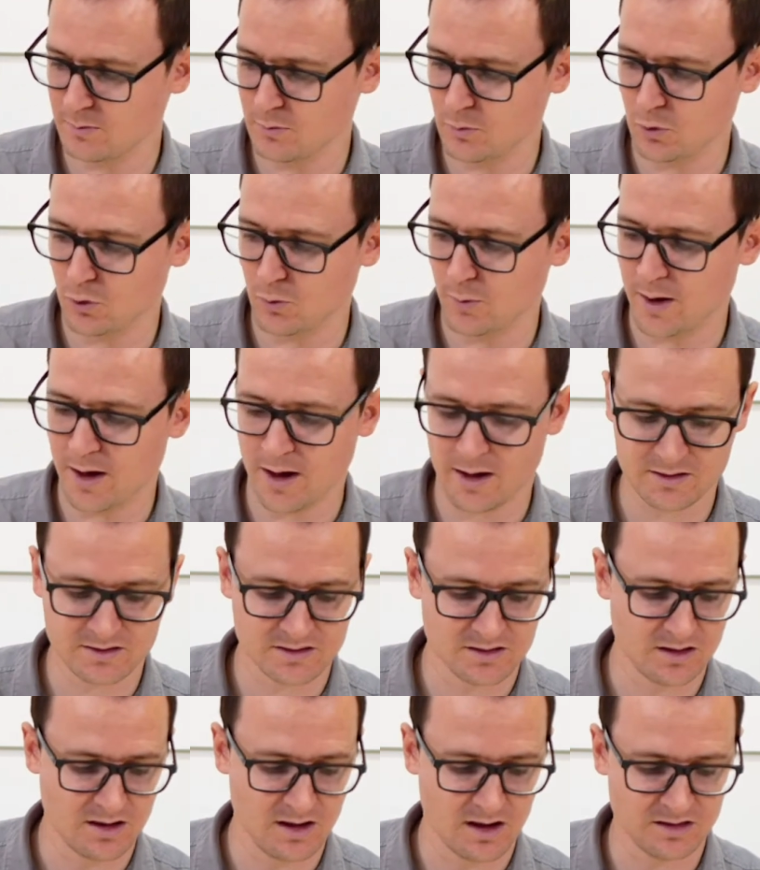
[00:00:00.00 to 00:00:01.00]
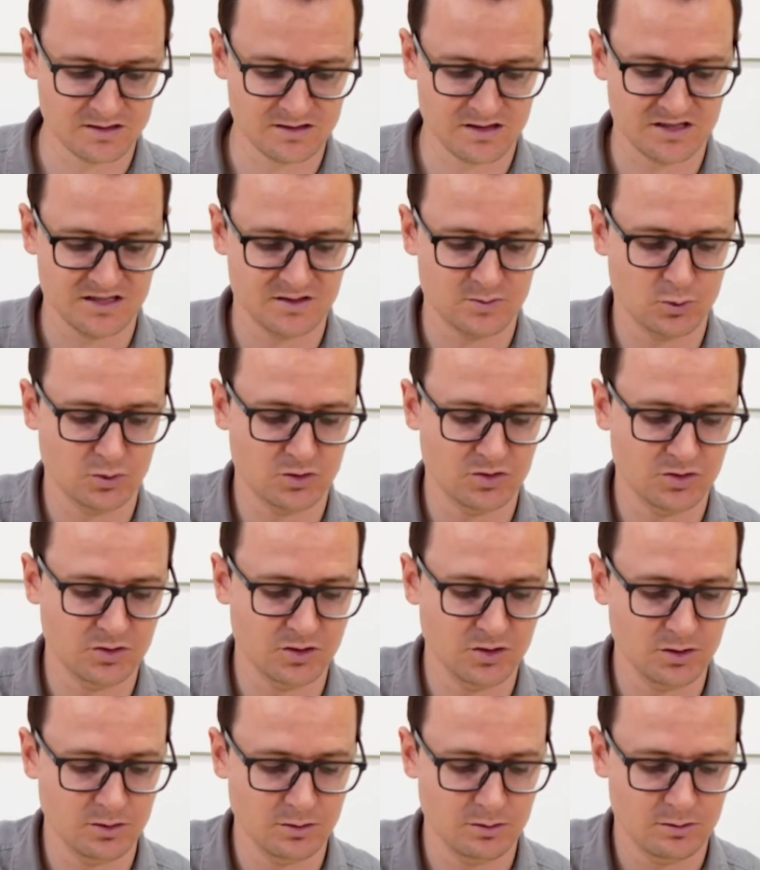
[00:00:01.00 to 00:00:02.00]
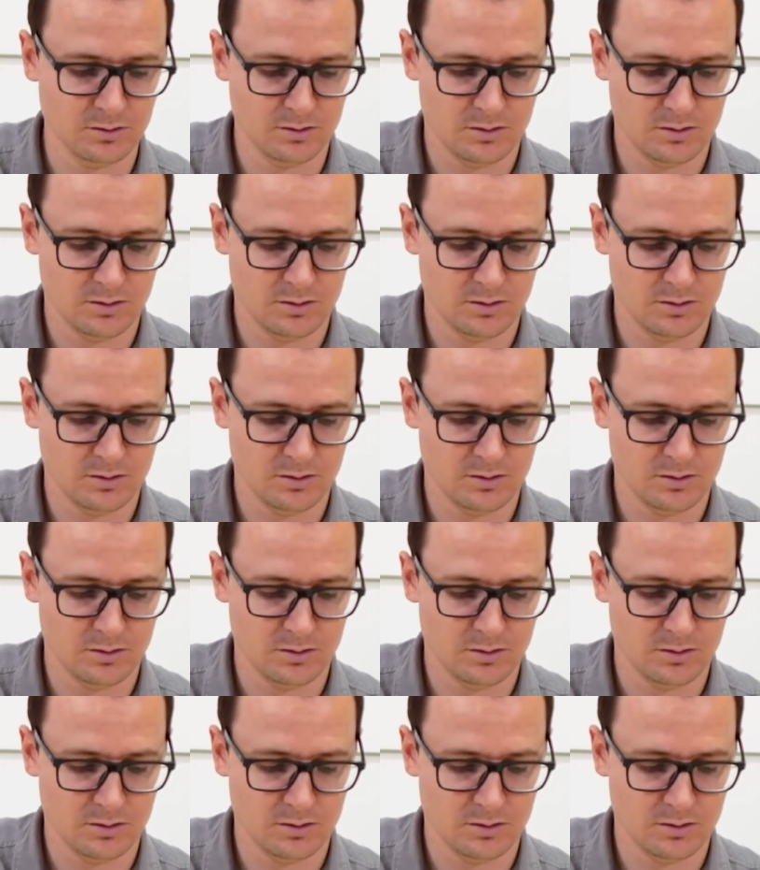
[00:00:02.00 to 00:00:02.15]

or parts accessible to you.